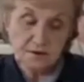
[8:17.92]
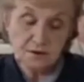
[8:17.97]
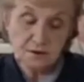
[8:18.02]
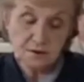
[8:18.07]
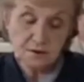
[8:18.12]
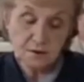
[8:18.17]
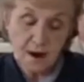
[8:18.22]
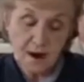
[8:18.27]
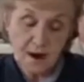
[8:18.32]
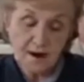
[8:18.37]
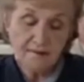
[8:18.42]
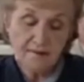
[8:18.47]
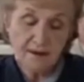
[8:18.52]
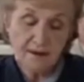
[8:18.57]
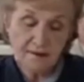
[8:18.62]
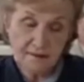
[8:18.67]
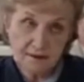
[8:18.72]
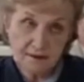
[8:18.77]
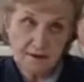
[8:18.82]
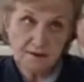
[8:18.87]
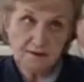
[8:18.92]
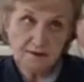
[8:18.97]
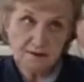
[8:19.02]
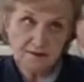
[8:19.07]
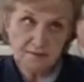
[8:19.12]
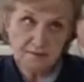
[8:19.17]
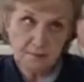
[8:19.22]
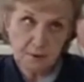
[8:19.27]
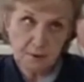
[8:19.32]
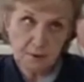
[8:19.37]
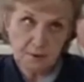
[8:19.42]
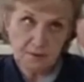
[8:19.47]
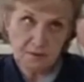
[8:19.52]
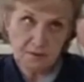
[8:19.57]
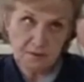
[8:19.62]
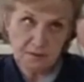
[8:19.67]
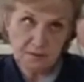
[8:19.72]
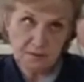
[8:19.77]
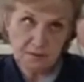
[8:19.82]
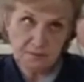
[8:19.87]
just as if, I don't know,
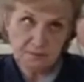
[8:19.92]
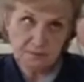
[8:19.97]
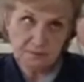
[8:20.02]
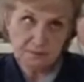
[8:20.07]
your